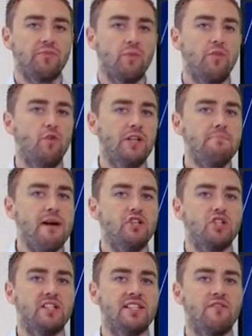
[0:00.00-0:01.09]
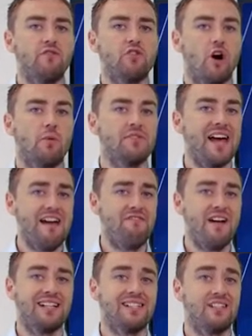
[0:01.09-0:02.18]
We've already mentioned several times that
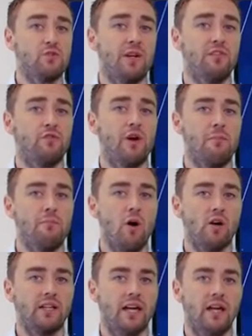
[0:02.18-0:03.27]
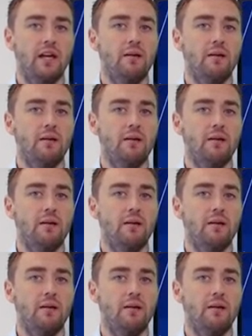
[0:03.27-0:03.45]
FX is a 24-hour market,